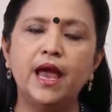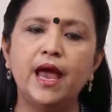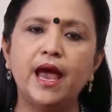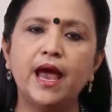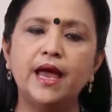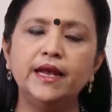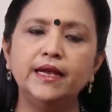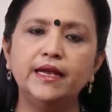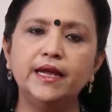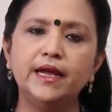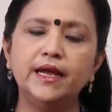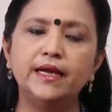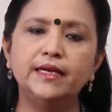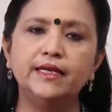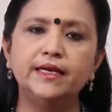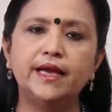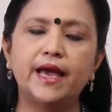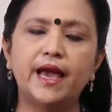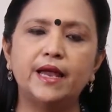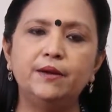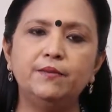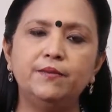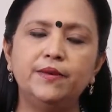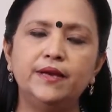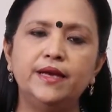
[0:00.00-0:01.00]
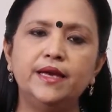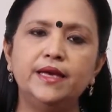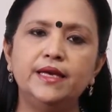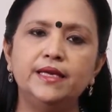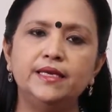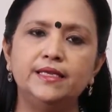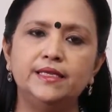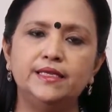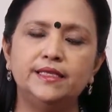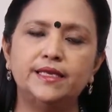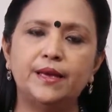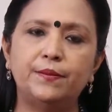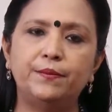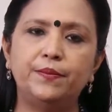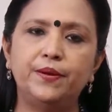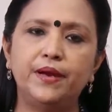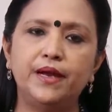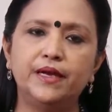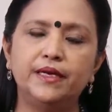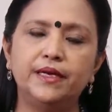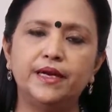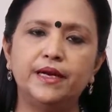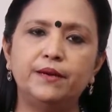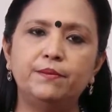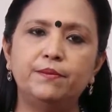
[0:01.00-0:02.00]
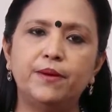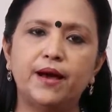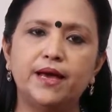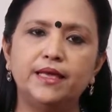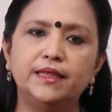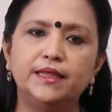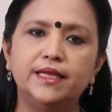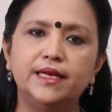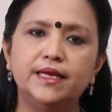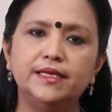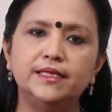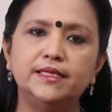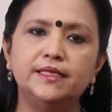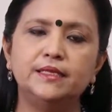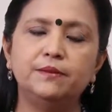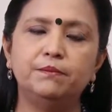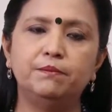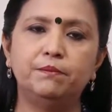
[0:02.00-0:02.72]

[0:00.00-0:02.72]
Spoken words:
and it can be separated by this